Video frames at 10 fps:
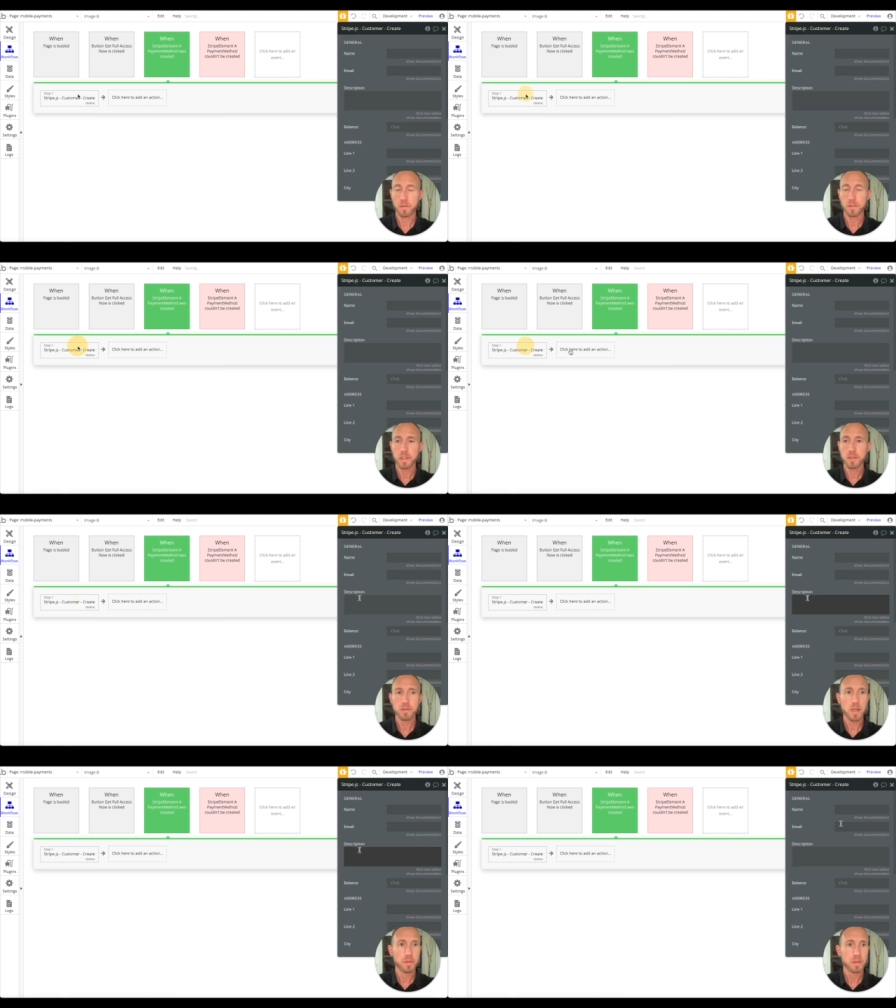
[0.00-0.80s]
in
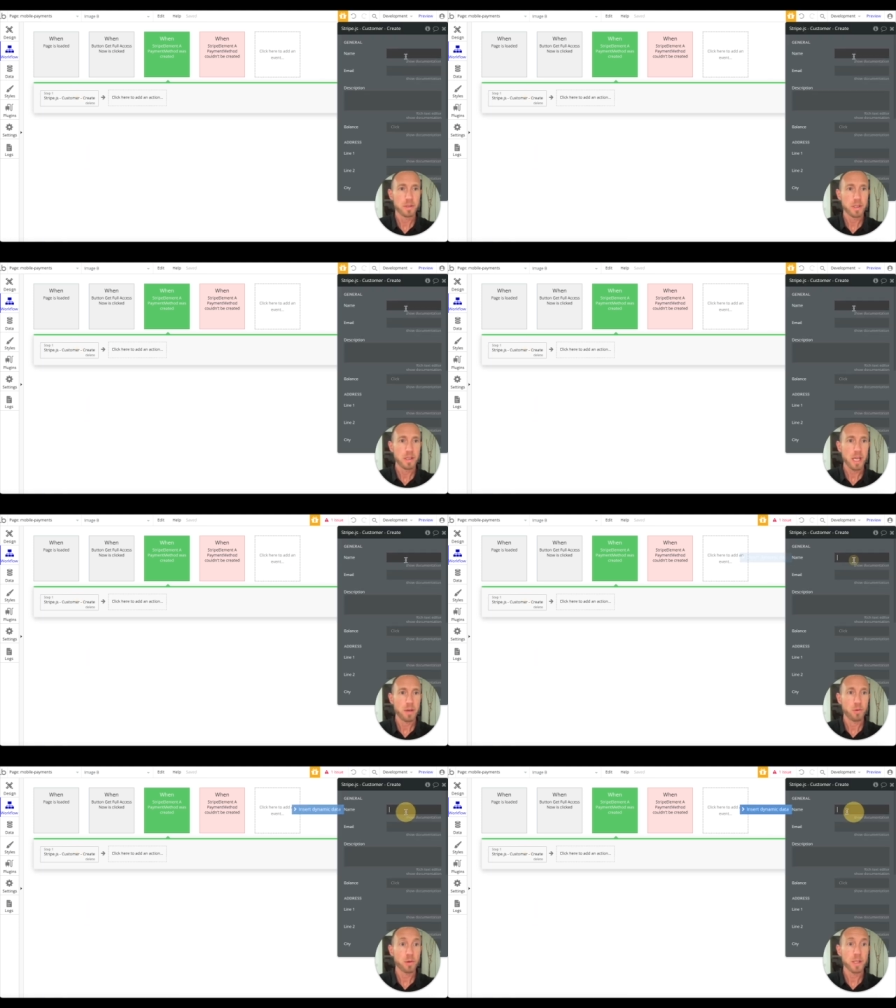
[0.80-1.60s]
Stripe. And
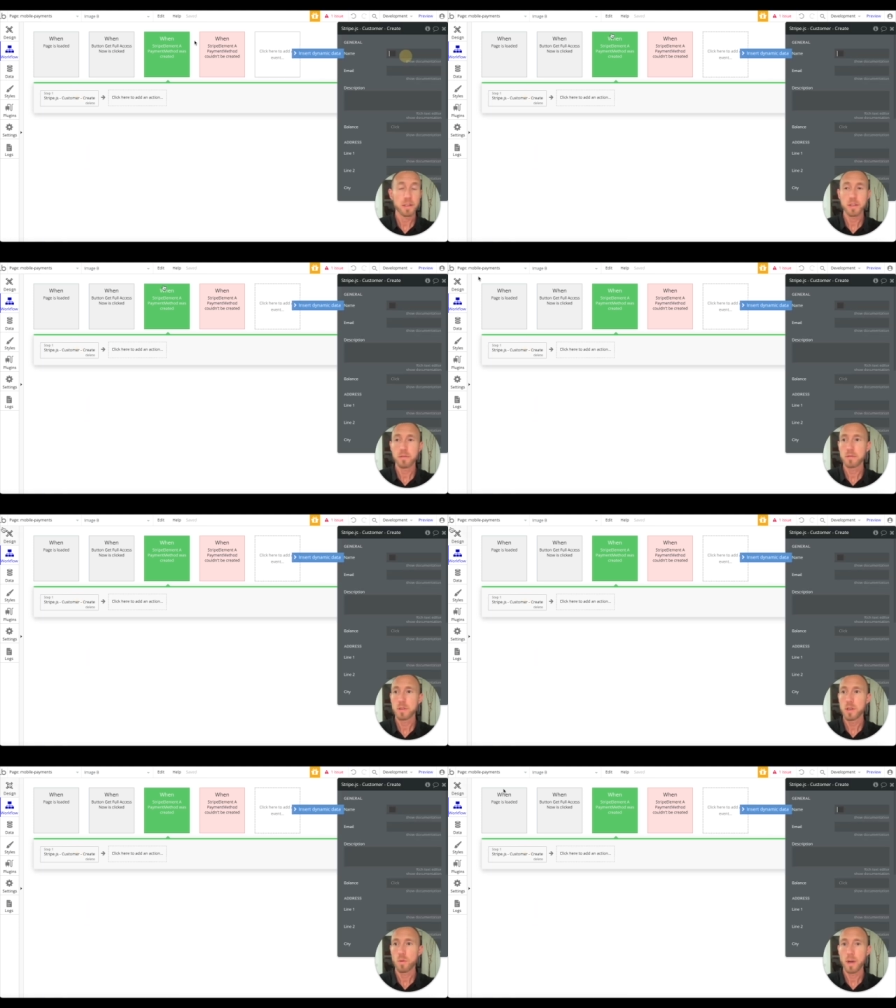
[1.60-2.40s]
what are we gonna do?
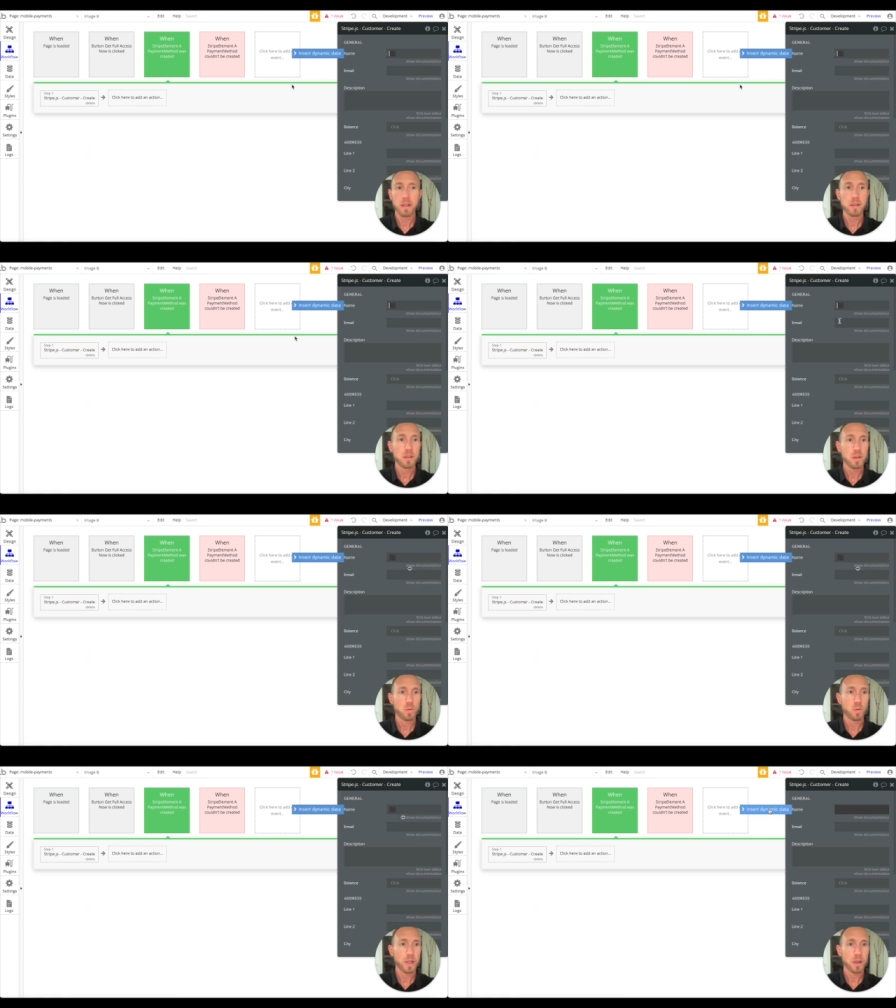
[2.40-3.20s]
Well,
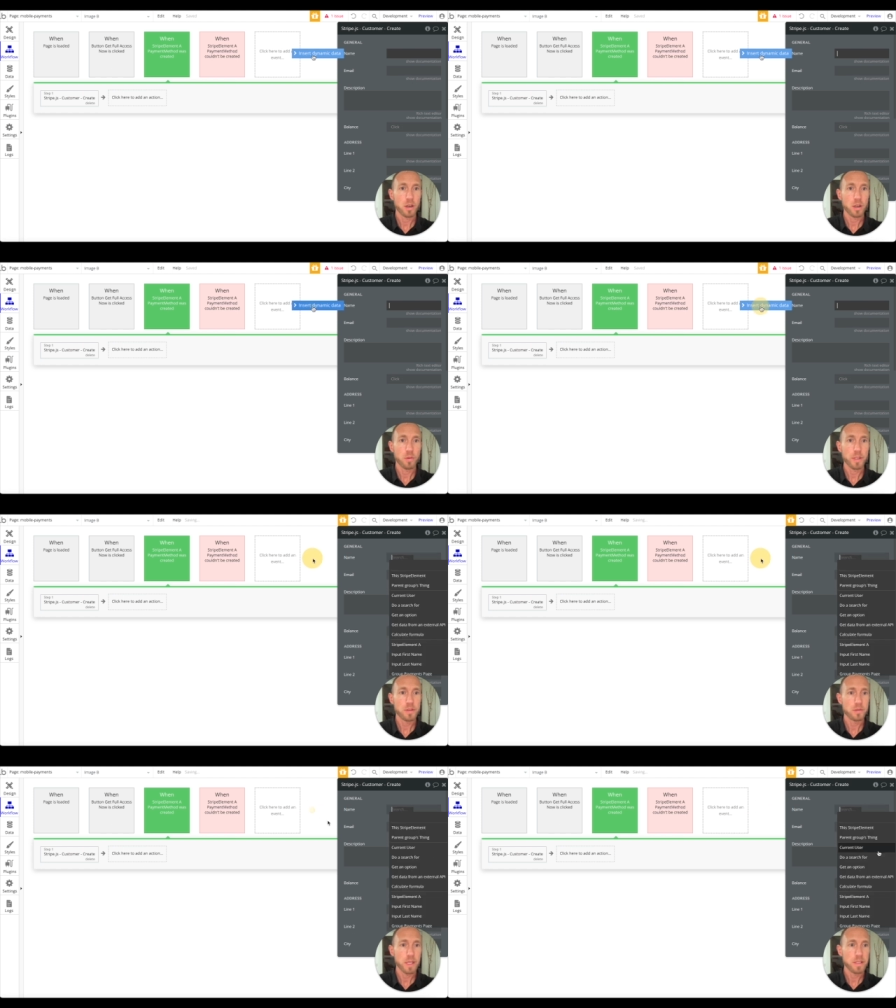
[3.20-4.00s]
we are going
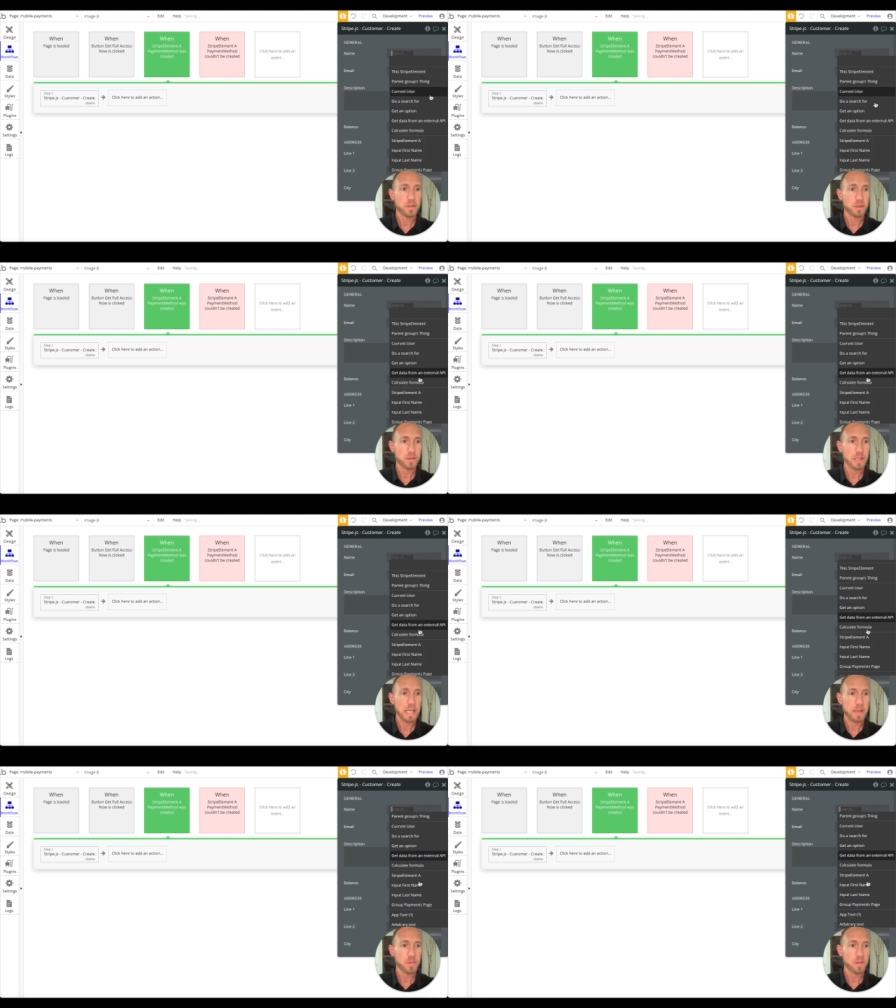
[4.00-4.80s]
to insert the
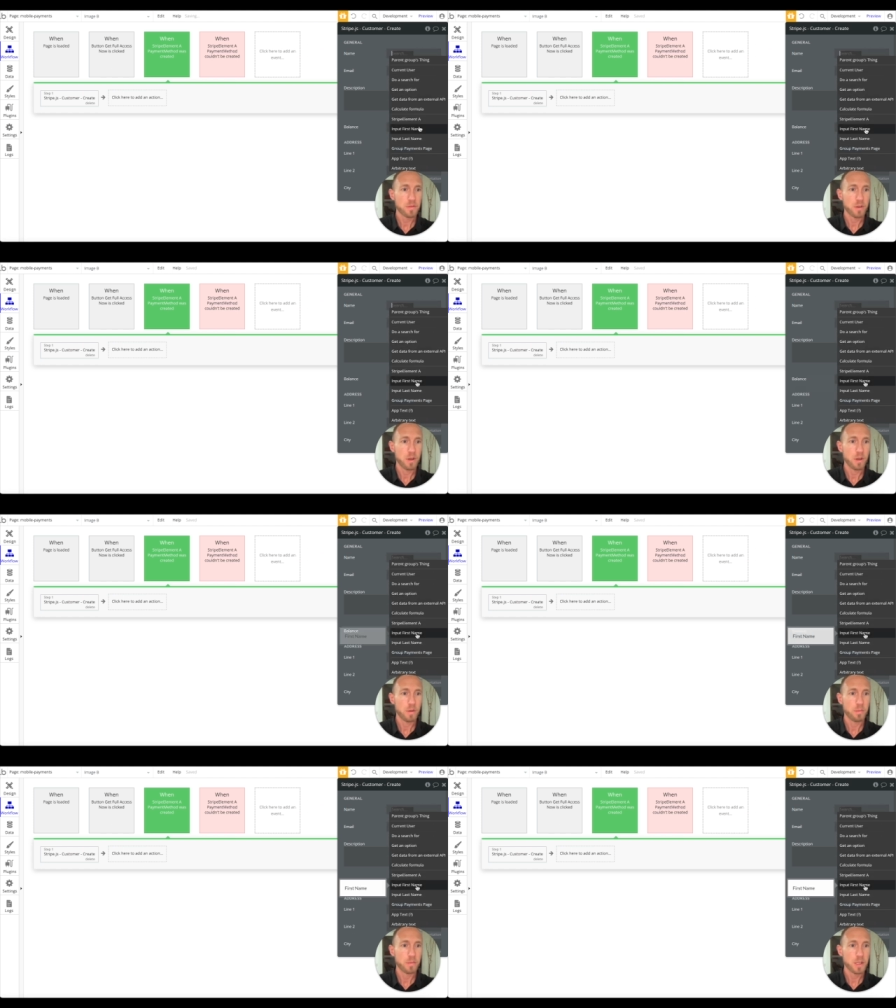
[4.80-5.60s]
name
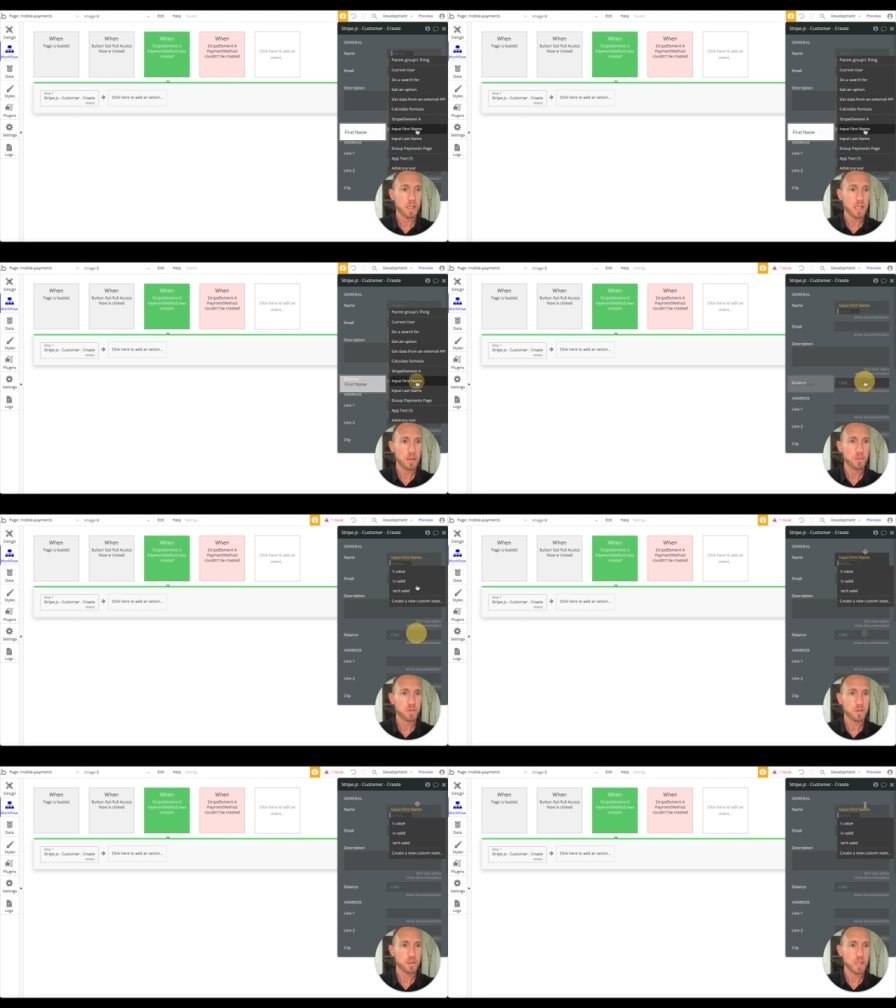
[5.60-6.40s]
from input
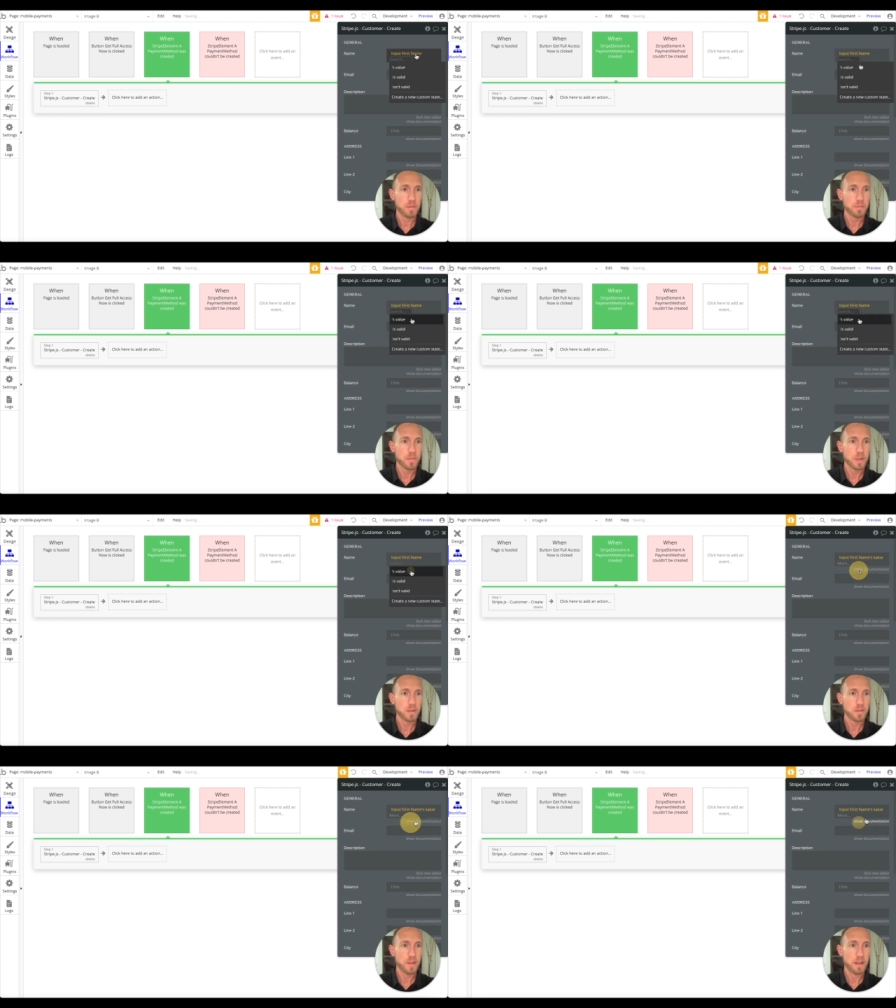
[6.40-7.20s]
first name,
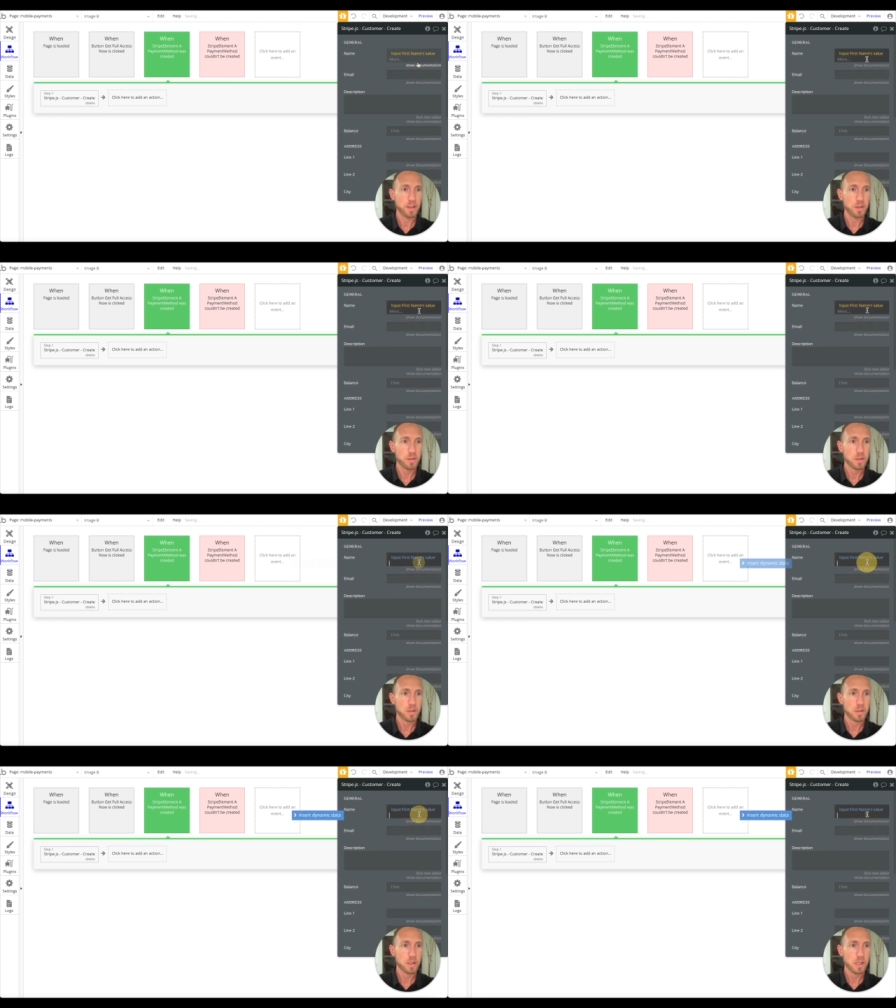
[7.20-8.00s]
value,
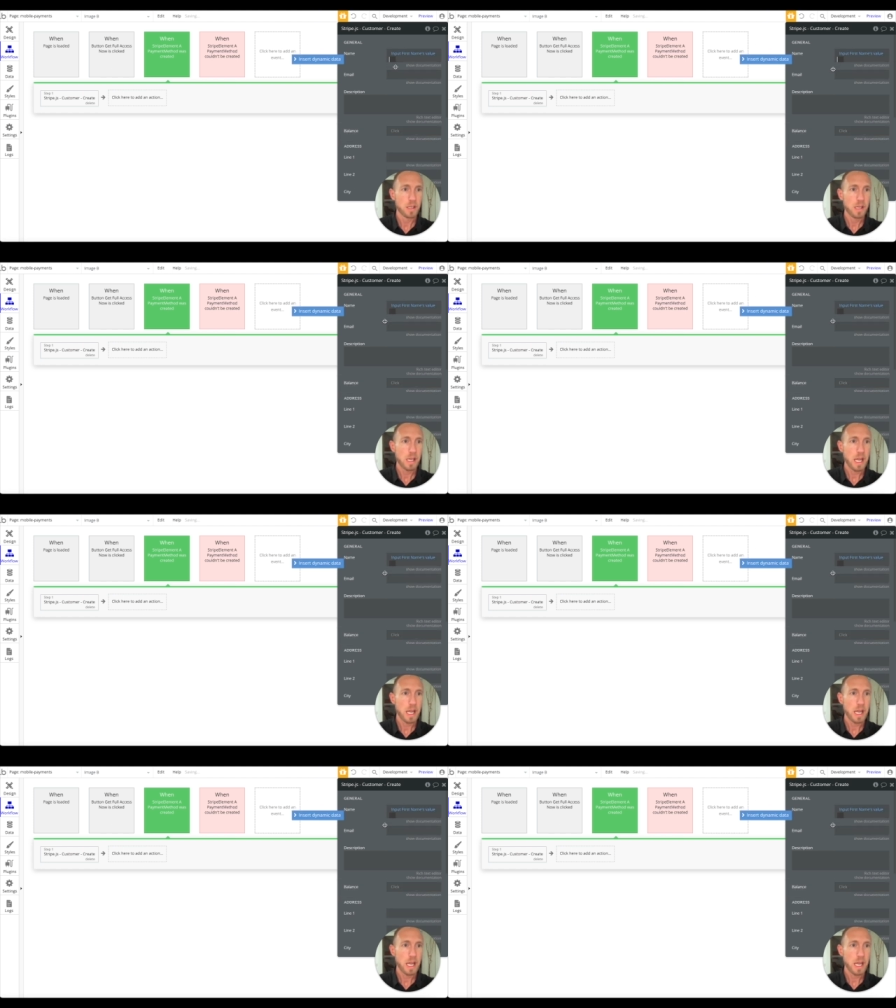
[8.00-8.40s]
and